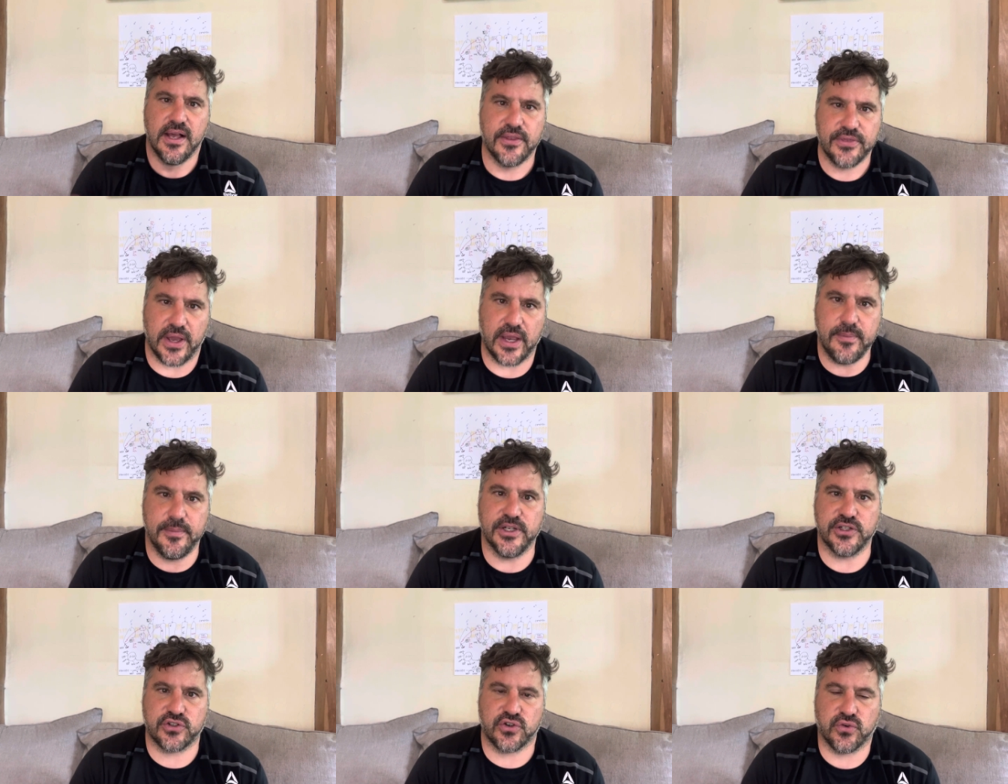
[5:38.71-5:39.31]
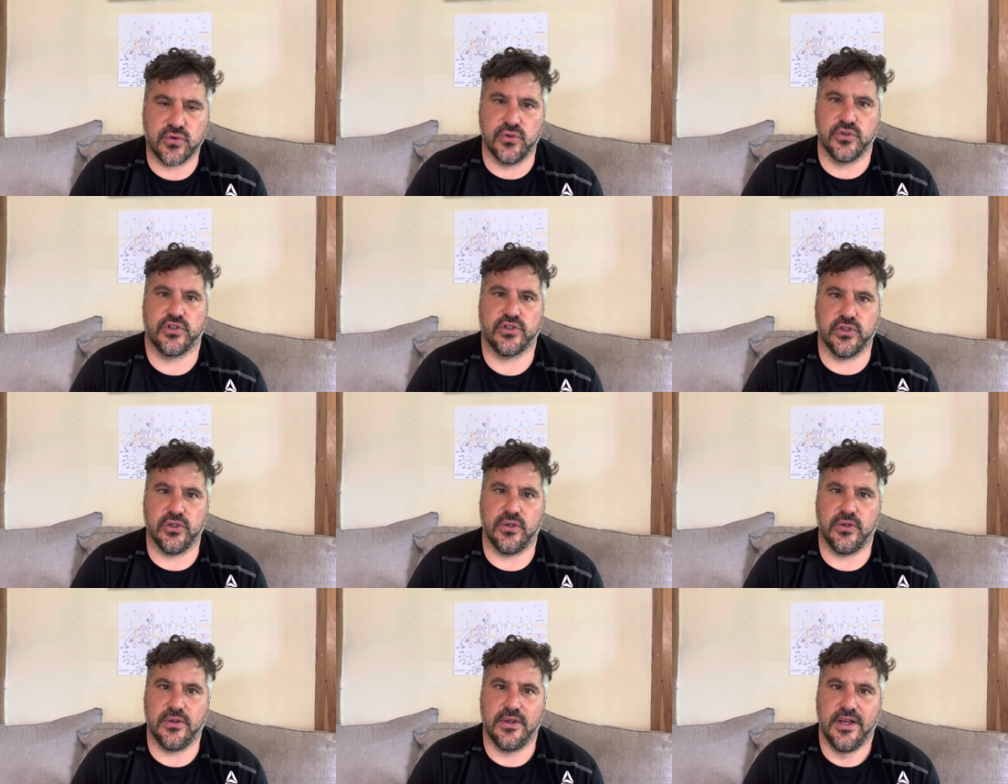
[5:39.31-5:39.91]
Thiamine is
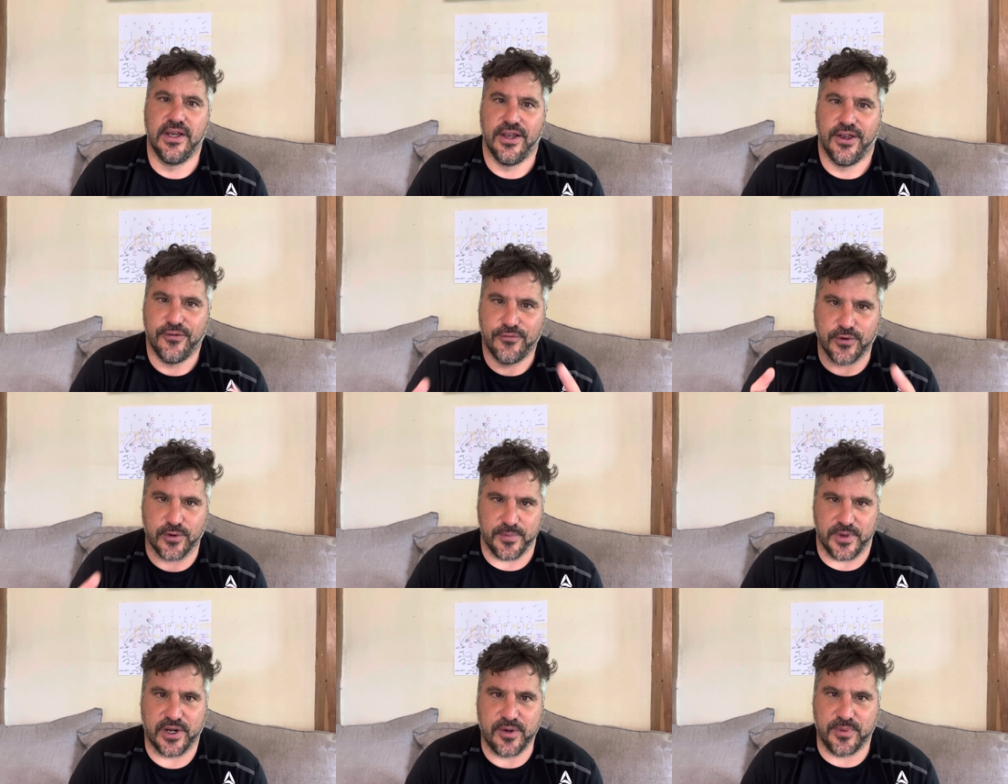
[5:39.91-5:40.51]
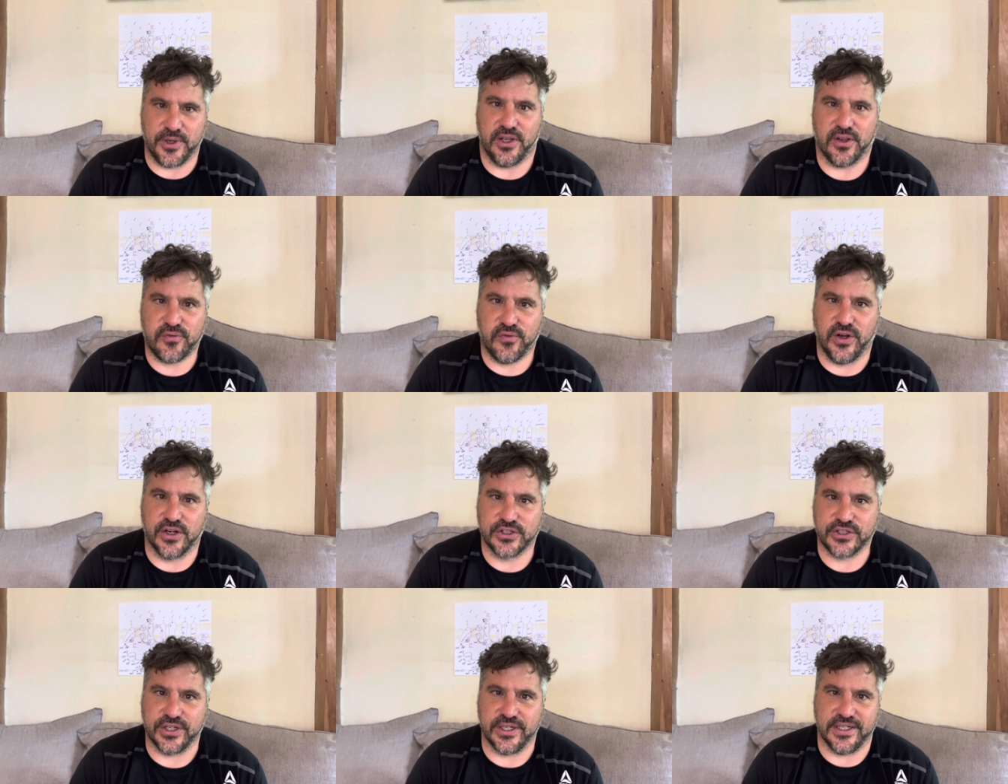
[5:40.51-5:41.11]
crucial for metabolic
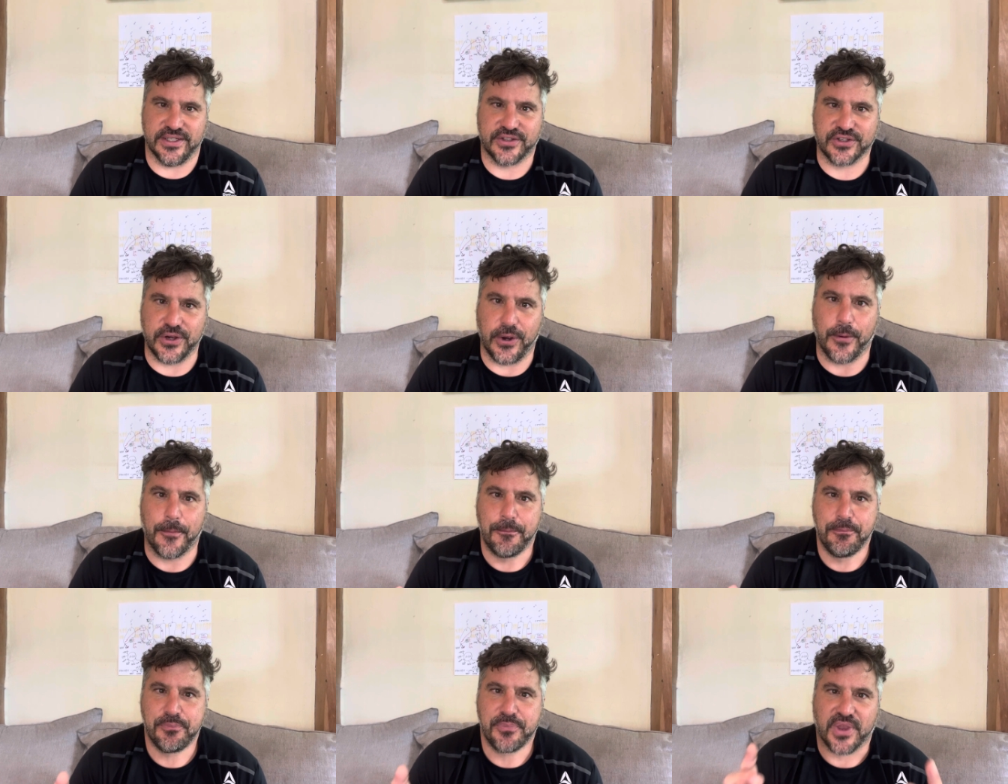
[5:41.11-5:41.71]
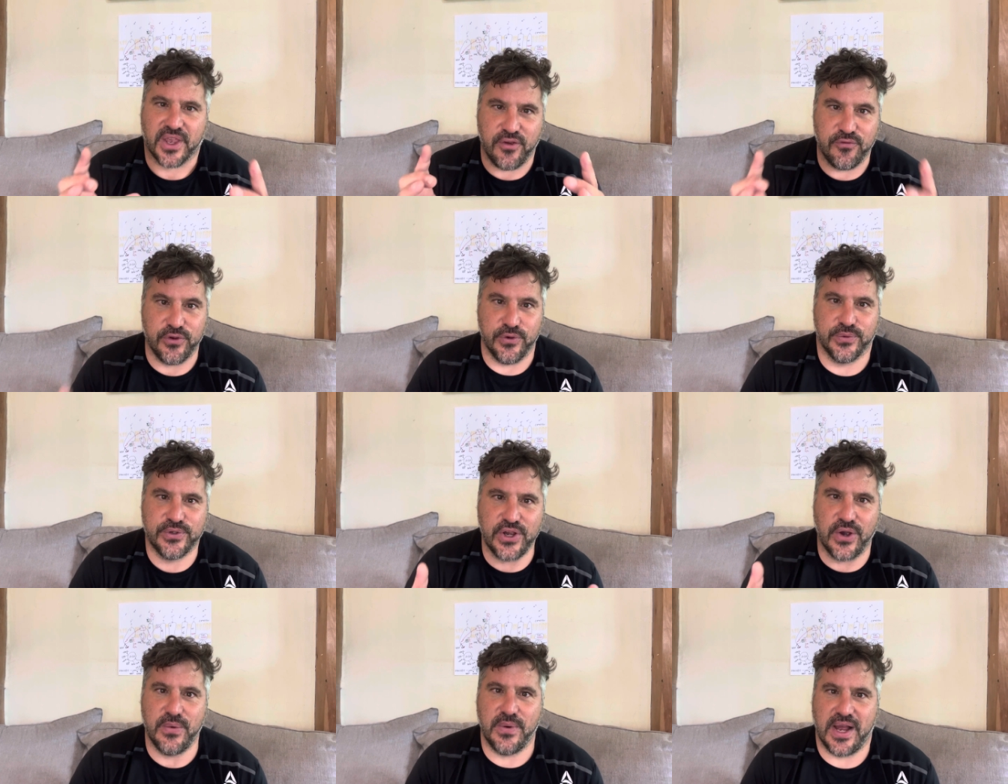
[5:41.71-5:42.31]
function. And so if you
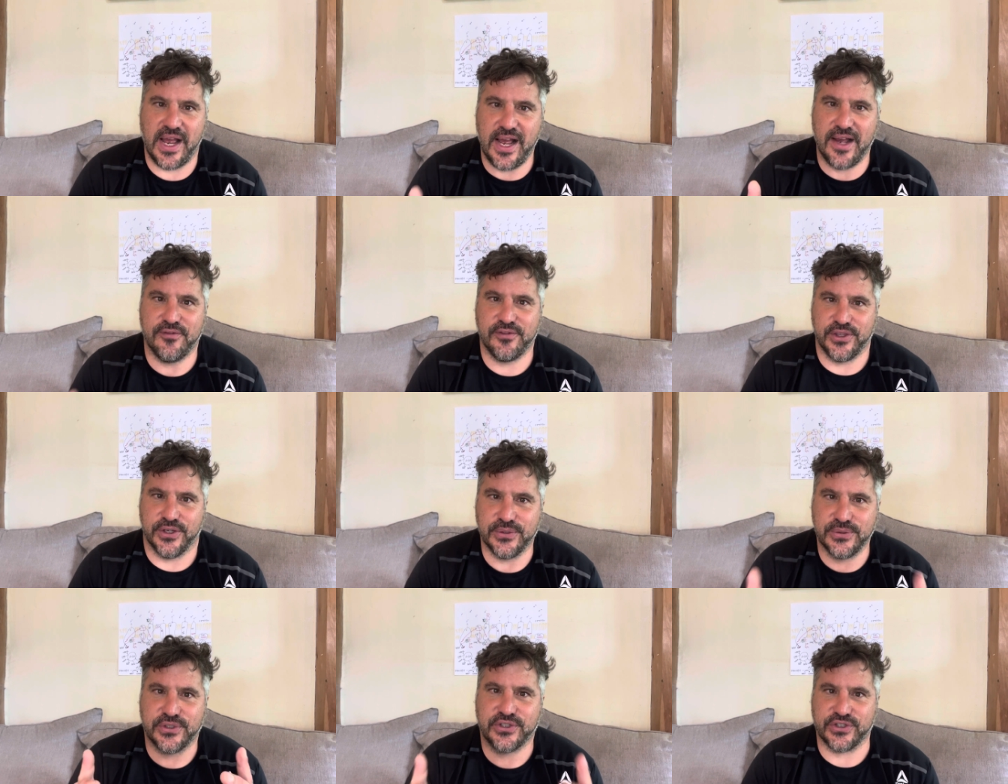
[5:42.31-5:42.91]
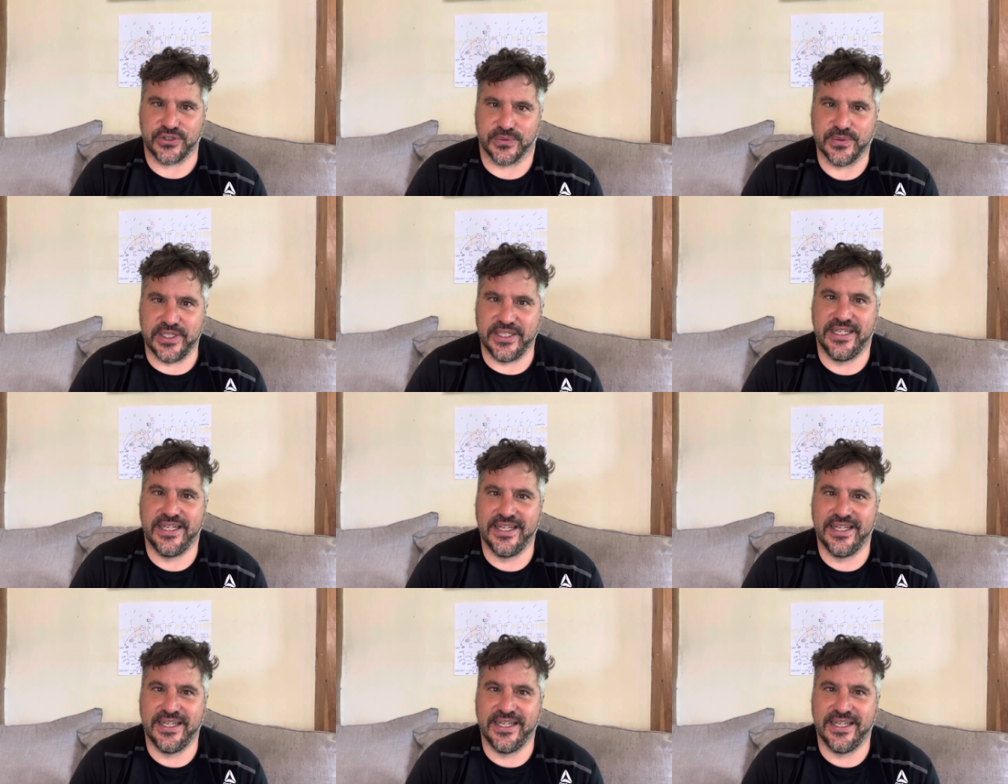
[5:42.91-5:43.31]
don't have those three,